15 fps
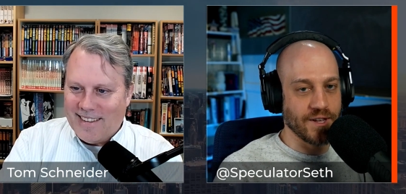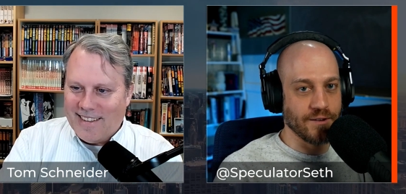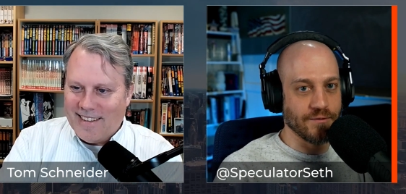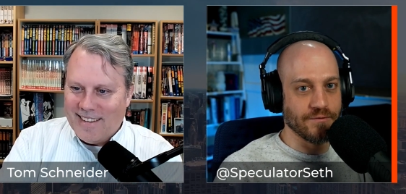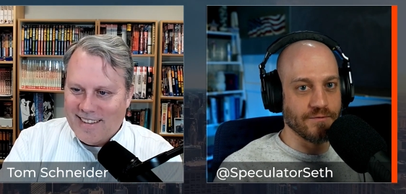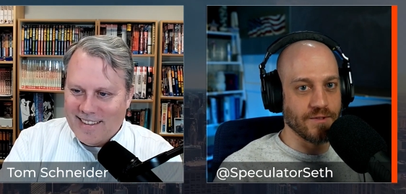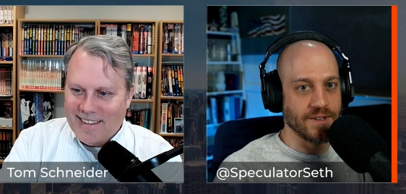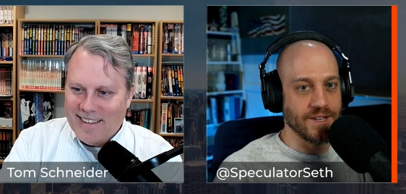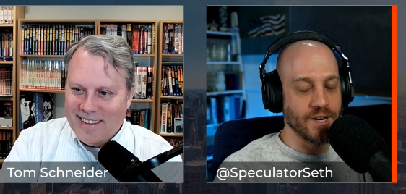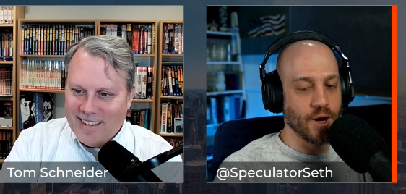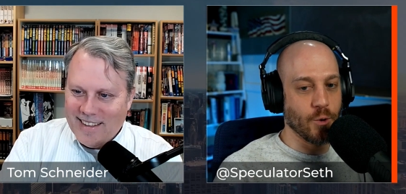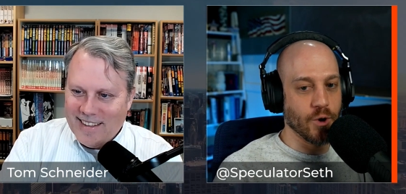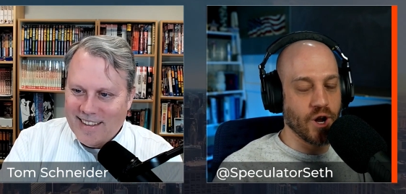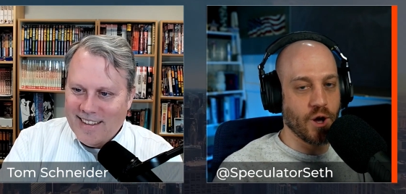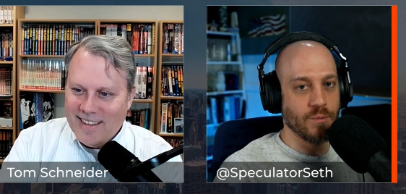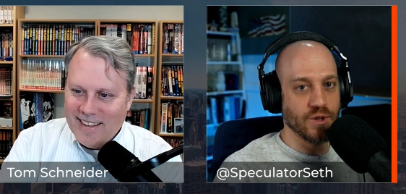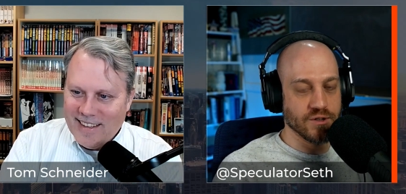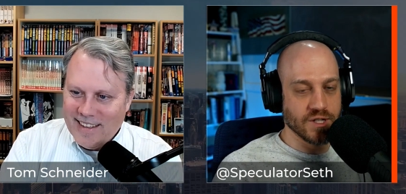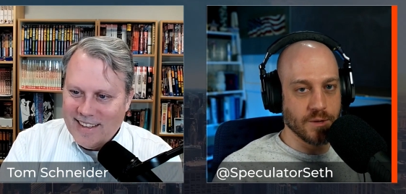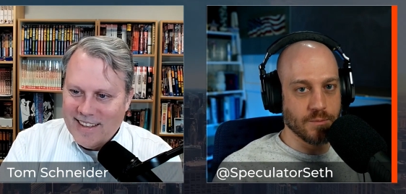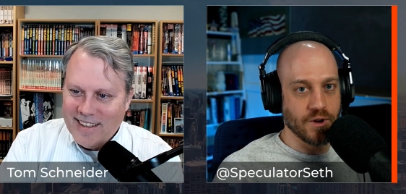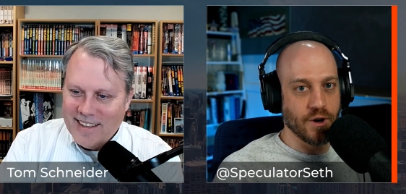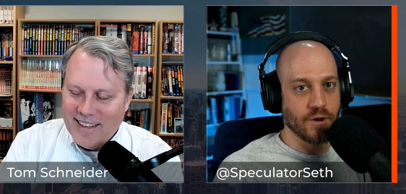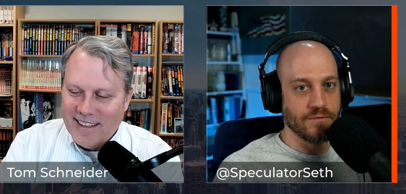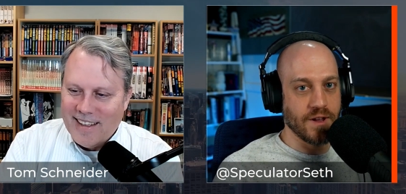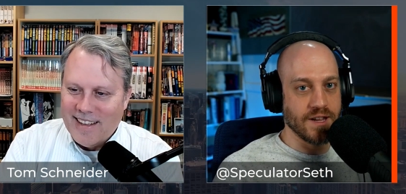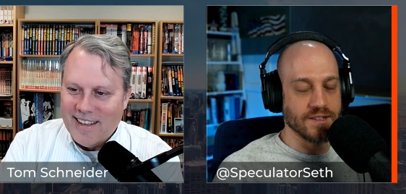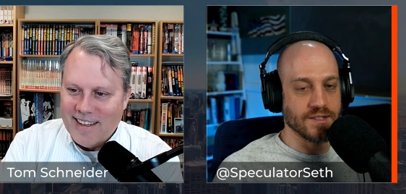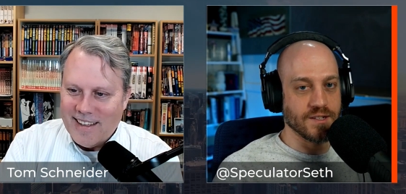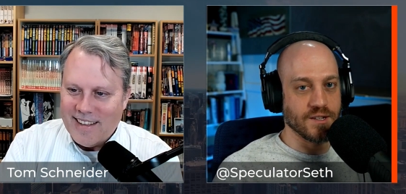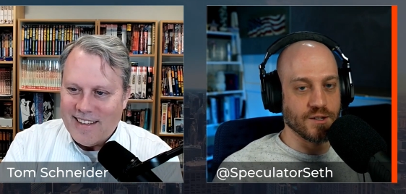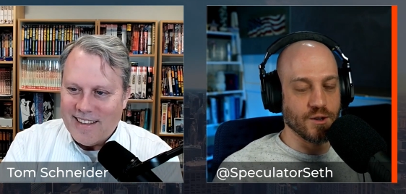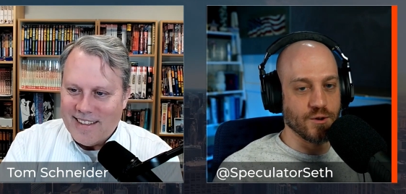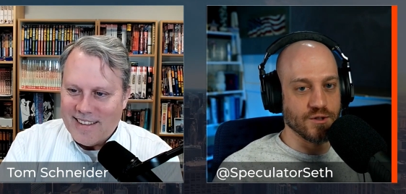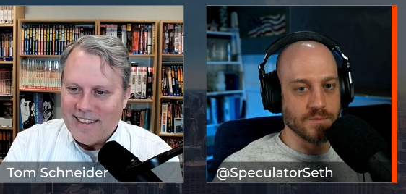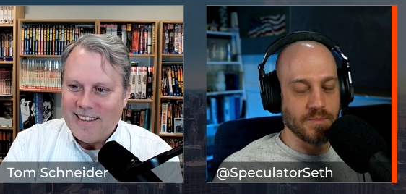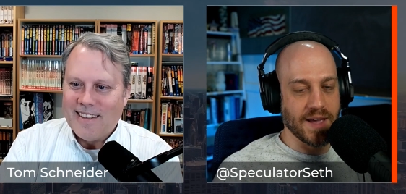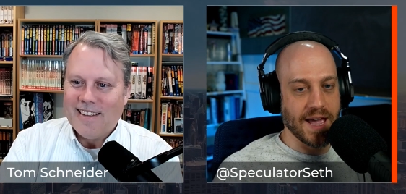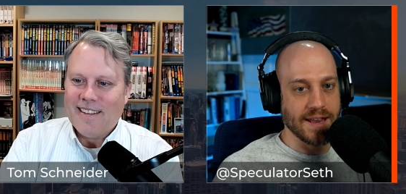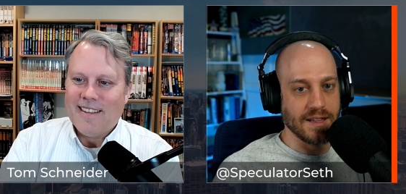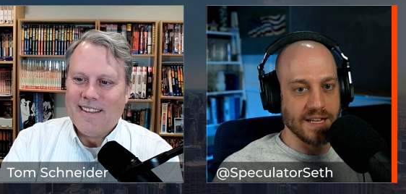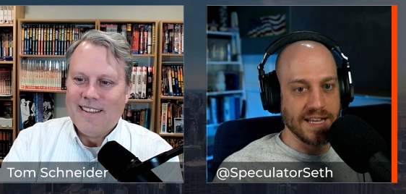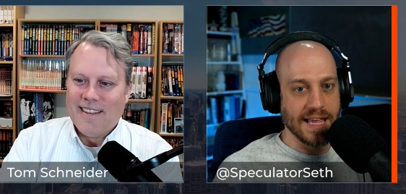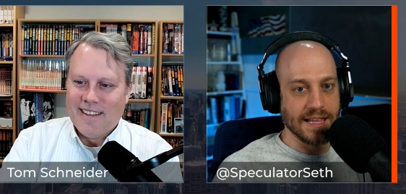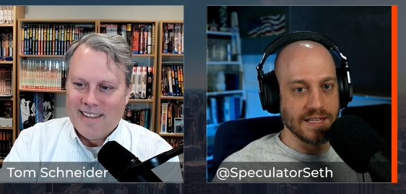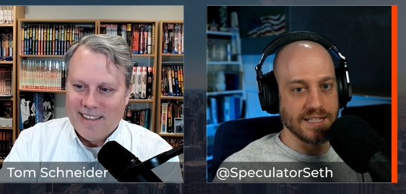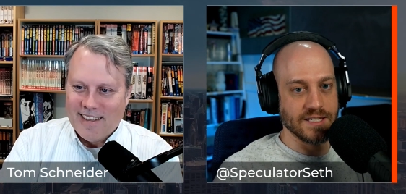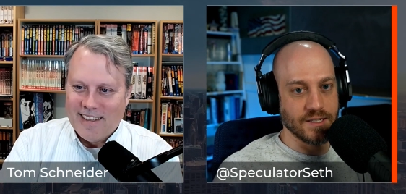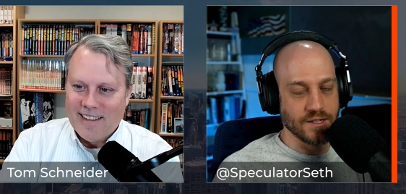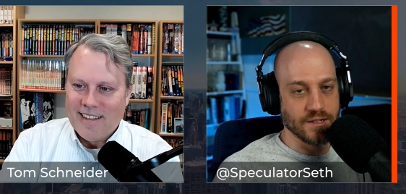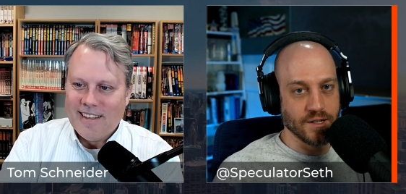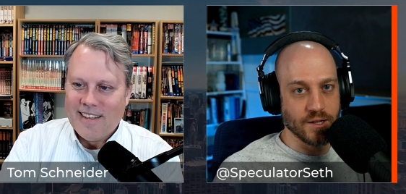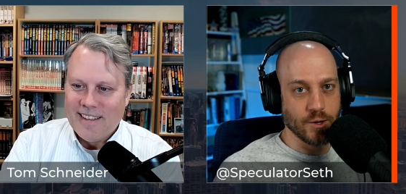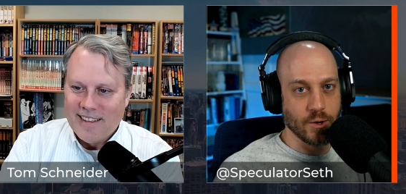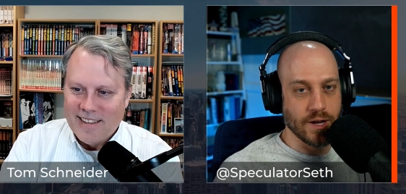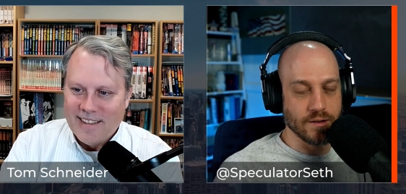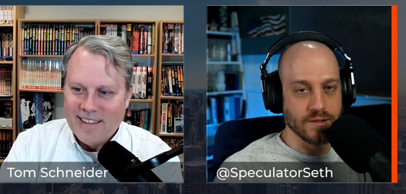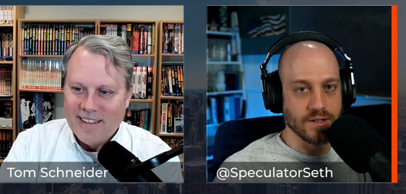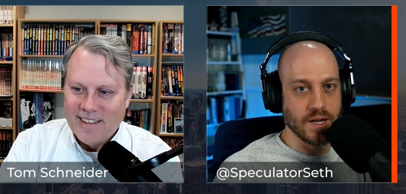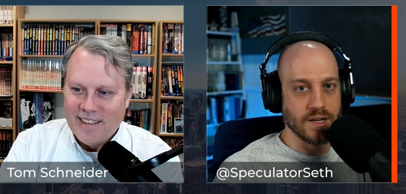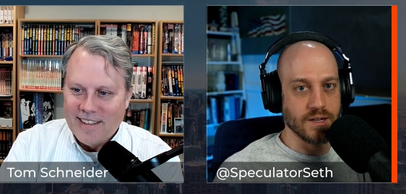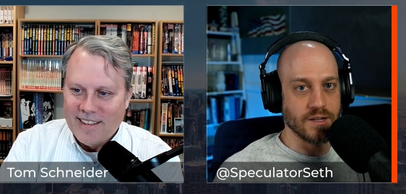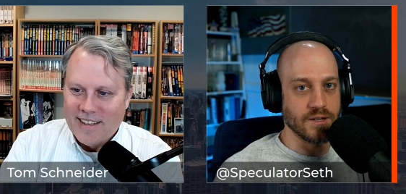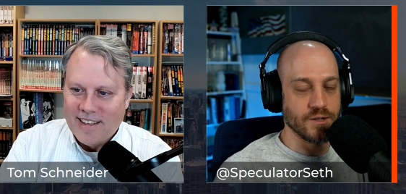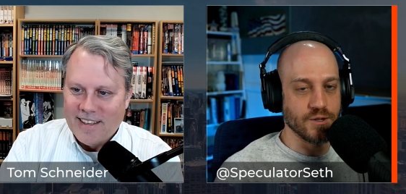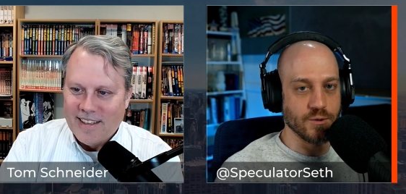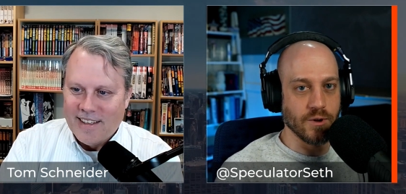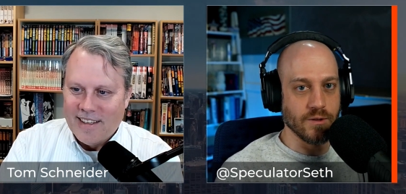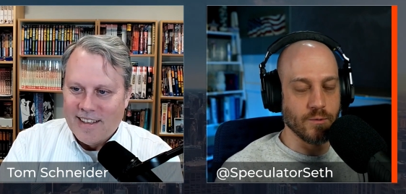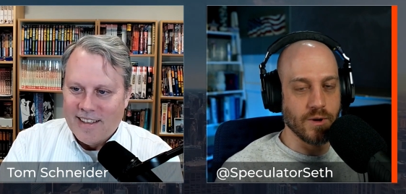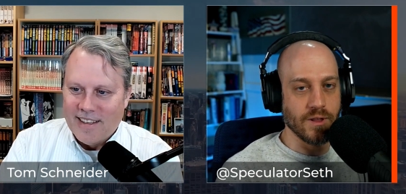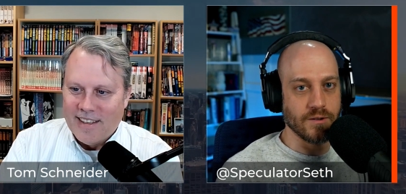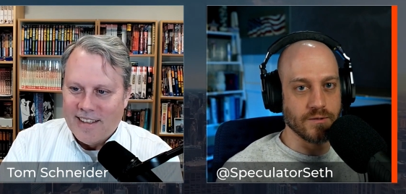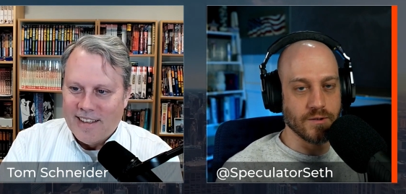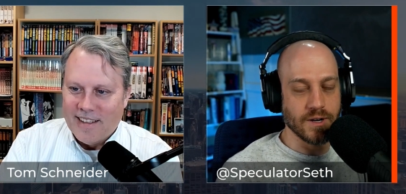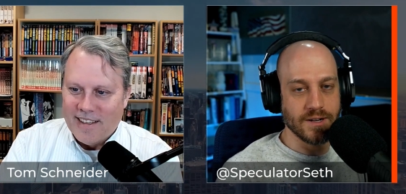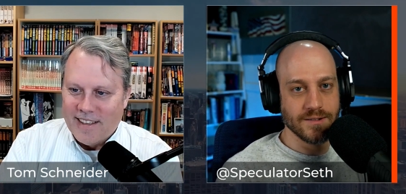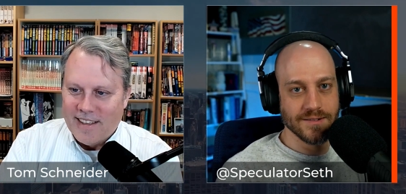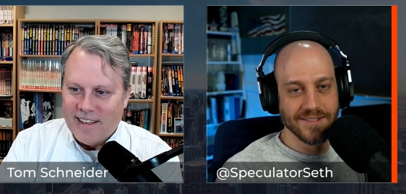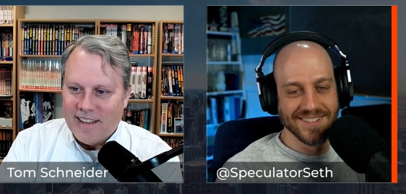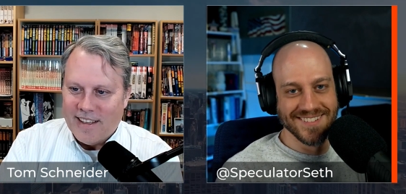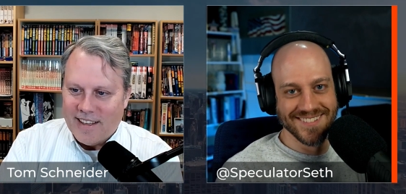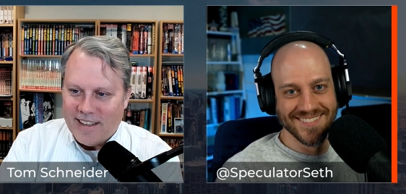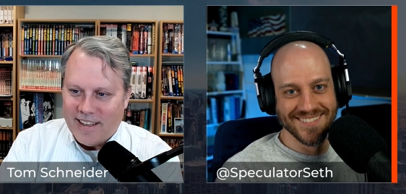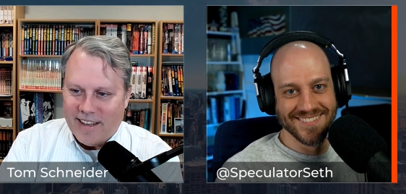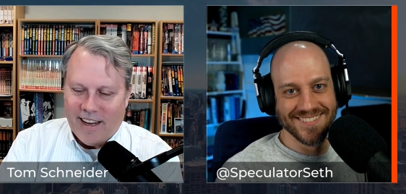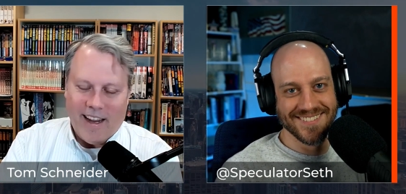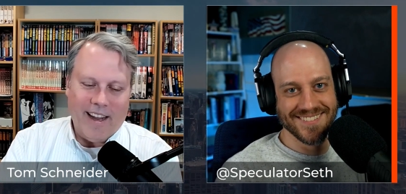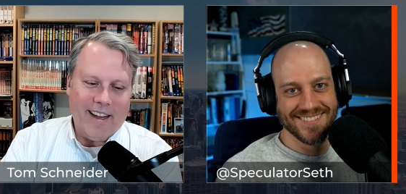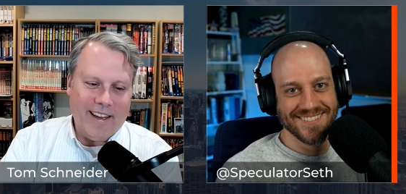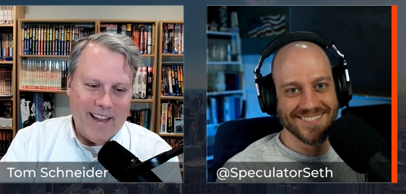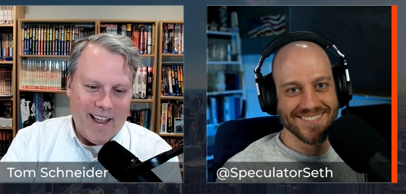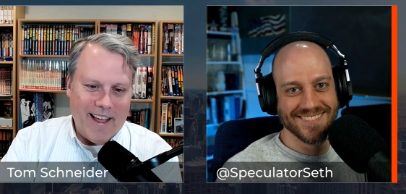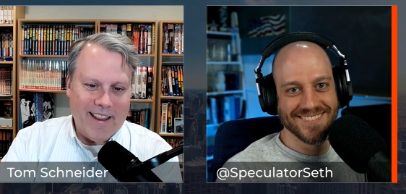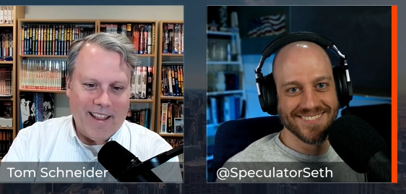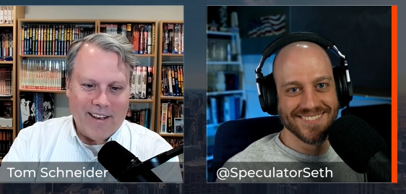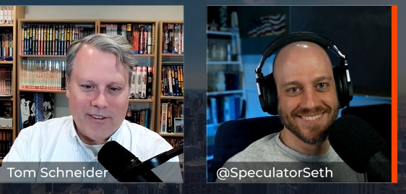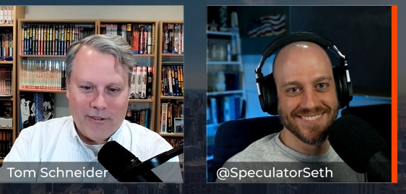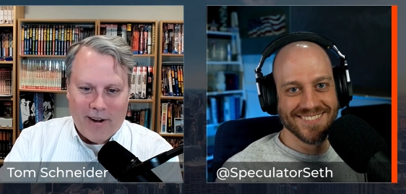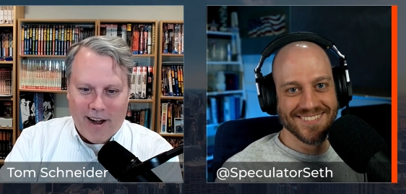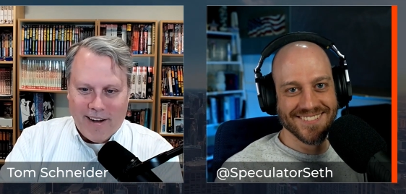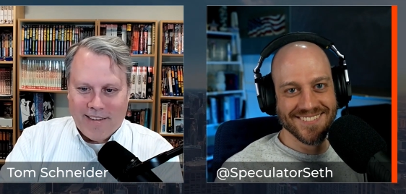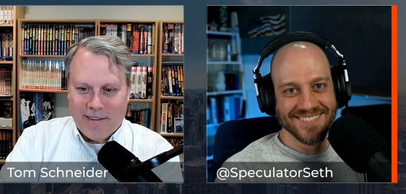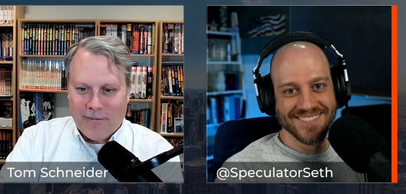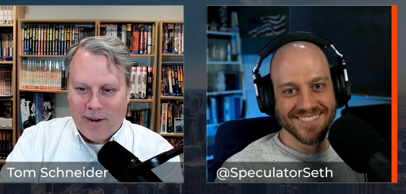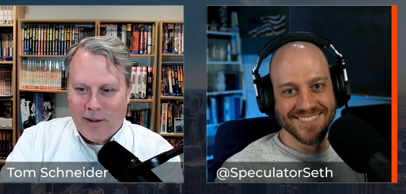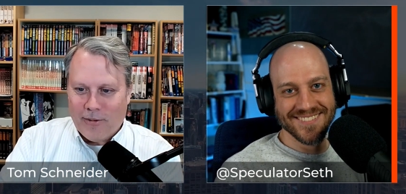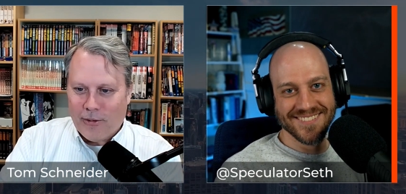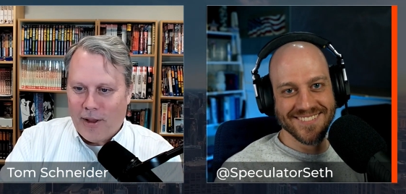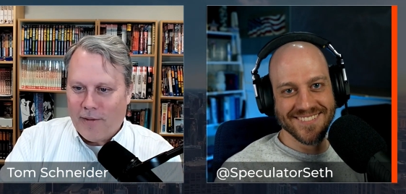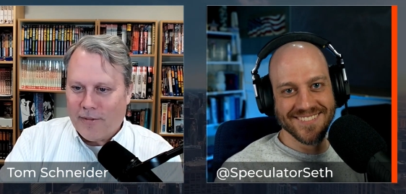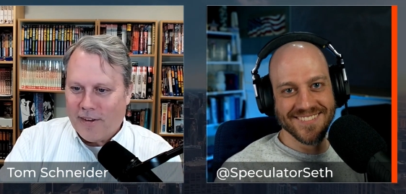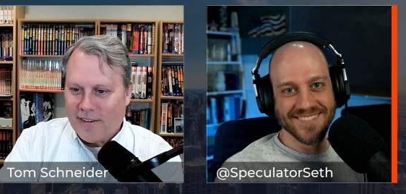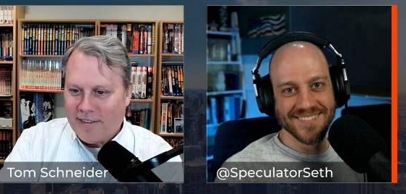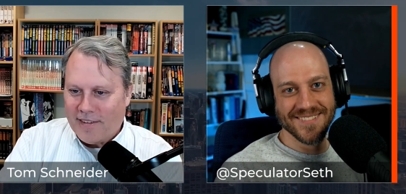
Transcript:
Speaker 1: if you know it all blows up in our face and it goes badly, at least you can go outside and enjoy the weather, right?
Speaker 2: Yeah, yeah, that's right. Sometimes we have to